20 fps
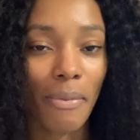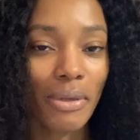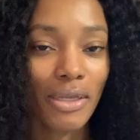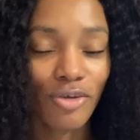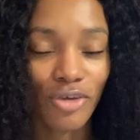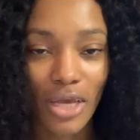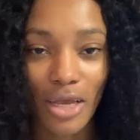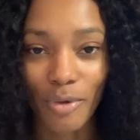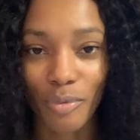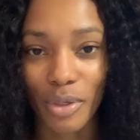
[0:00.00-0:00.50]

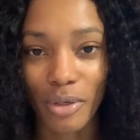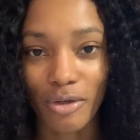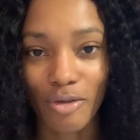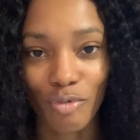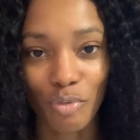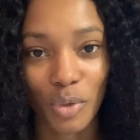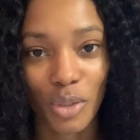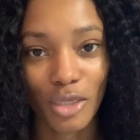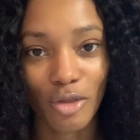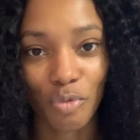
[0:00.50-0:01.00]
January
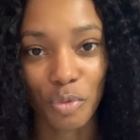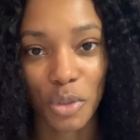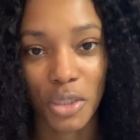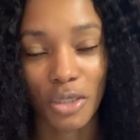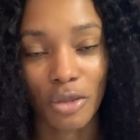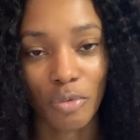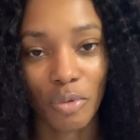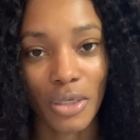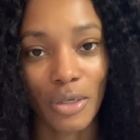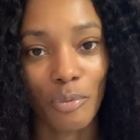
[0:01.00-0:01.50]

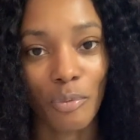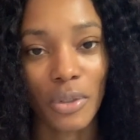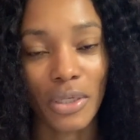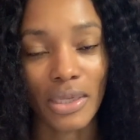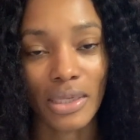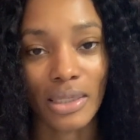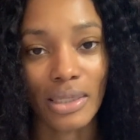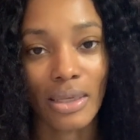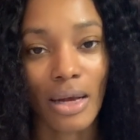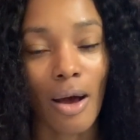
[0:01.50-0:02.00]
2023
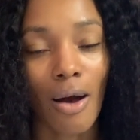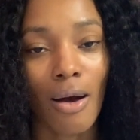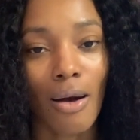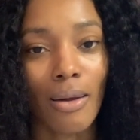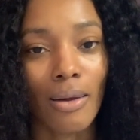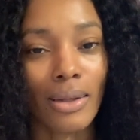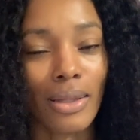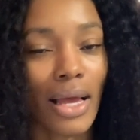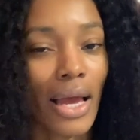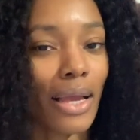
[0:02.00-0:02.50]
wasn't
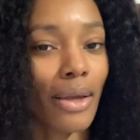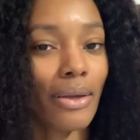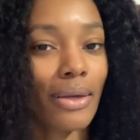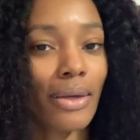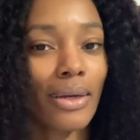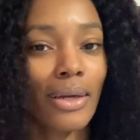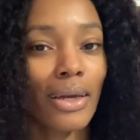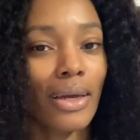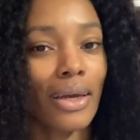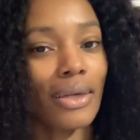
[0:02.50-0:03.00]
all like
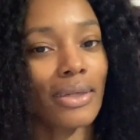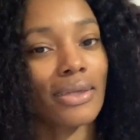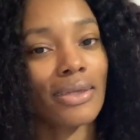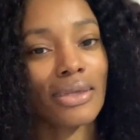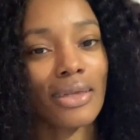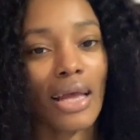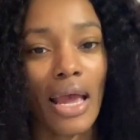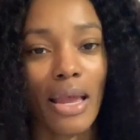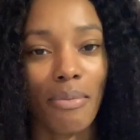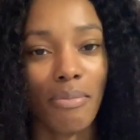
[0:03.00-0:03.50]

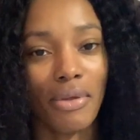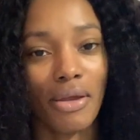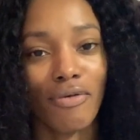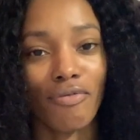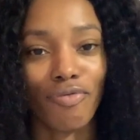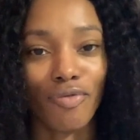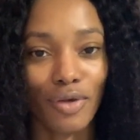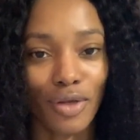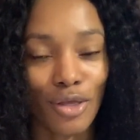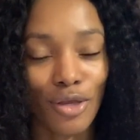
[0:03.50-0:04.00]

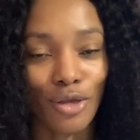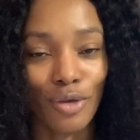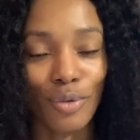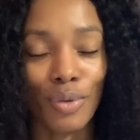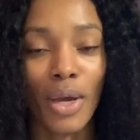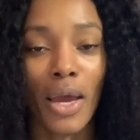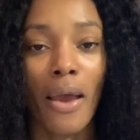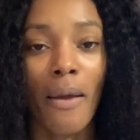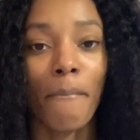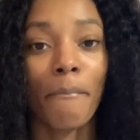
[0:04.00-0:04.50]
excitement for you.
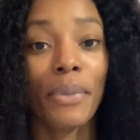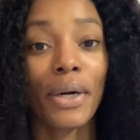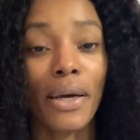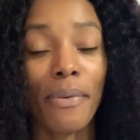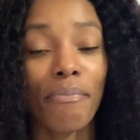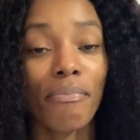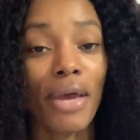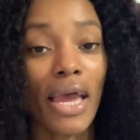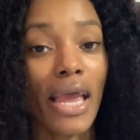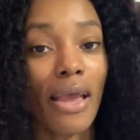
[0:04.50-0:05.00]

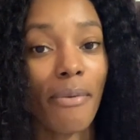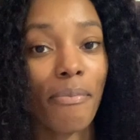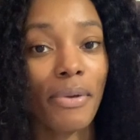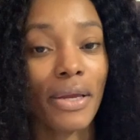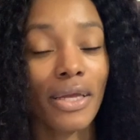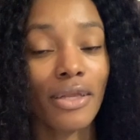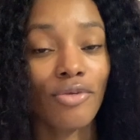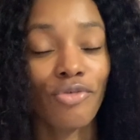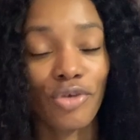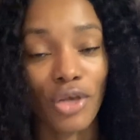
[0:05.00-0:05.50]
But
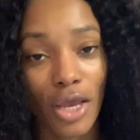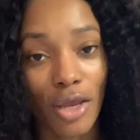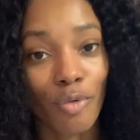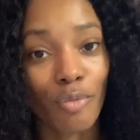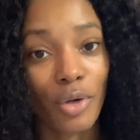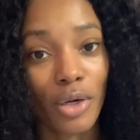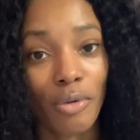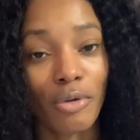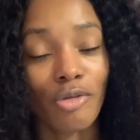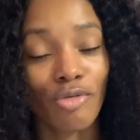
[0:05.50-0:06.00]
maybe
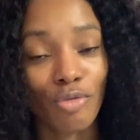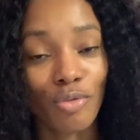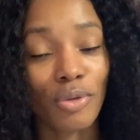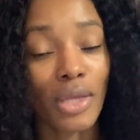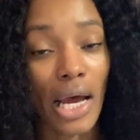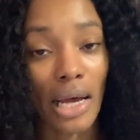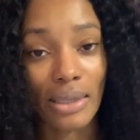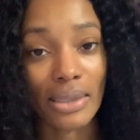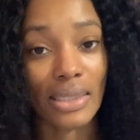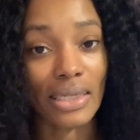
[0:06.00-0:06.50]
January
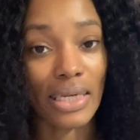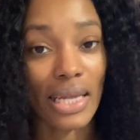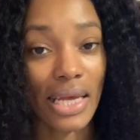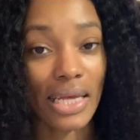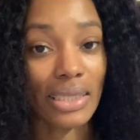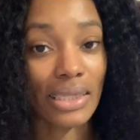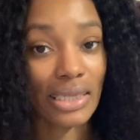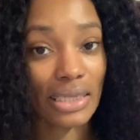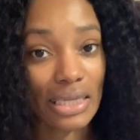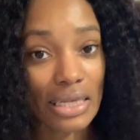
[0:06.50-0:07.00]

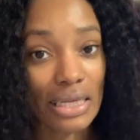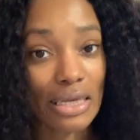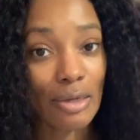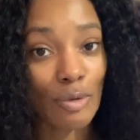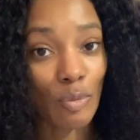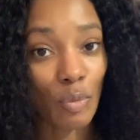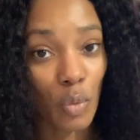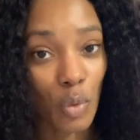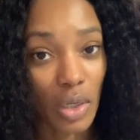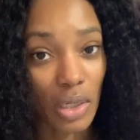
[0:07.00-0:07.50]

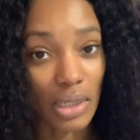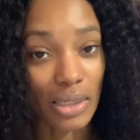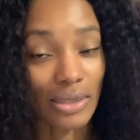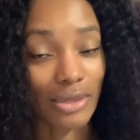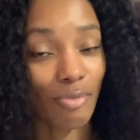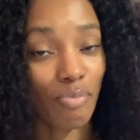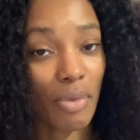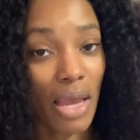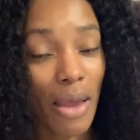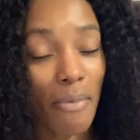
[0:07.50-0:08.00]
2018 was,
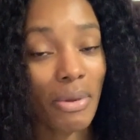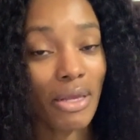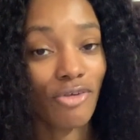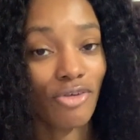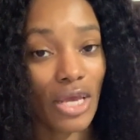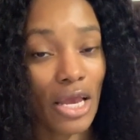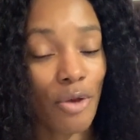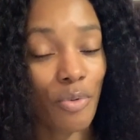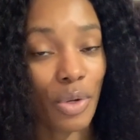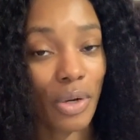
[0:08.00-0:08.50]
maybe
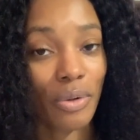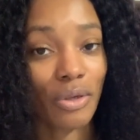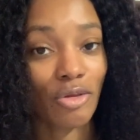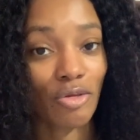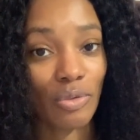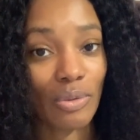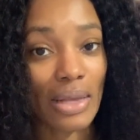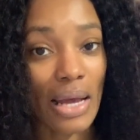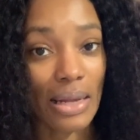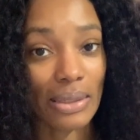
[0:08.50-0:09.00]
January
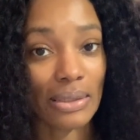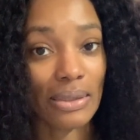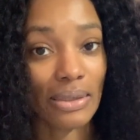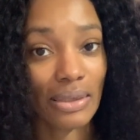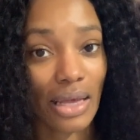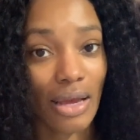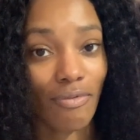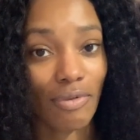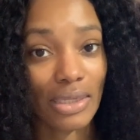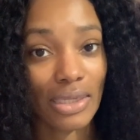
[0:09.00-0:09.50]

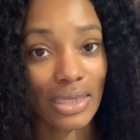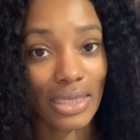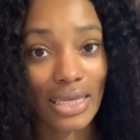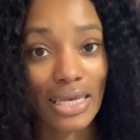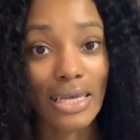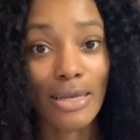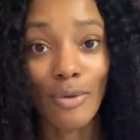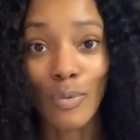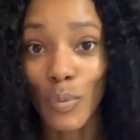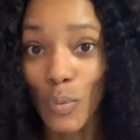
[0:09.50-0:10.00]

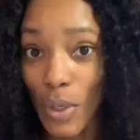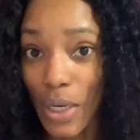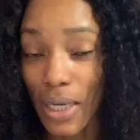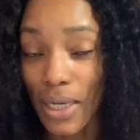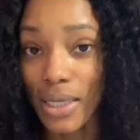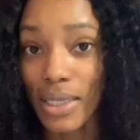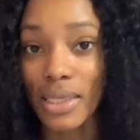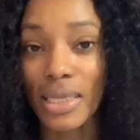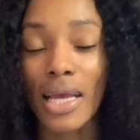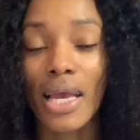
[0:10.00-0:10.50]
2017
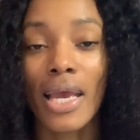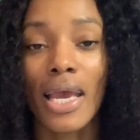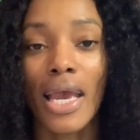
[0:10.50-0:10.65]
was.